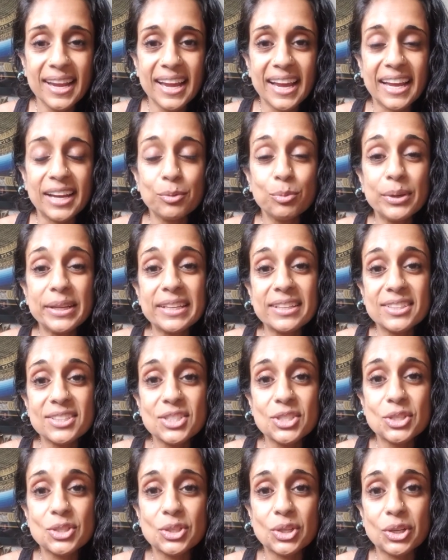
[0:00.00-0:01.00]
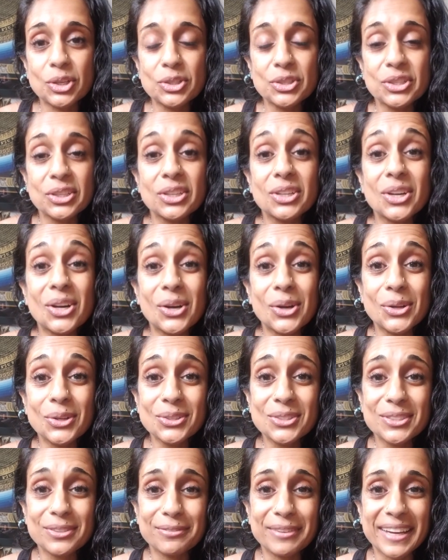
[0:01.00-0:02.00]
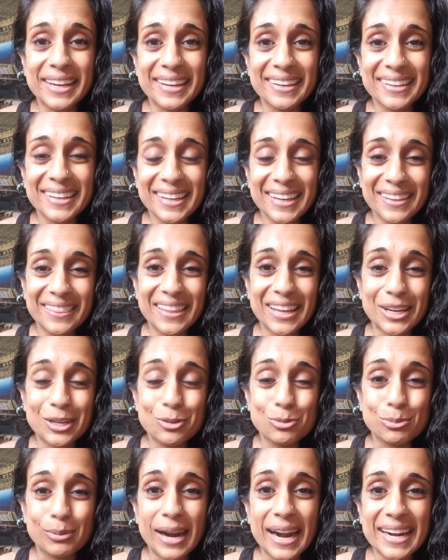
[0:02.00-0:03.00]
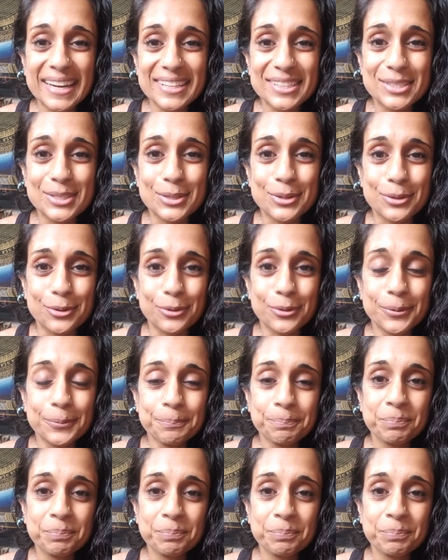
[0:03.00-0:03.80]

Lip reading: And we can start to cultivate that gratitude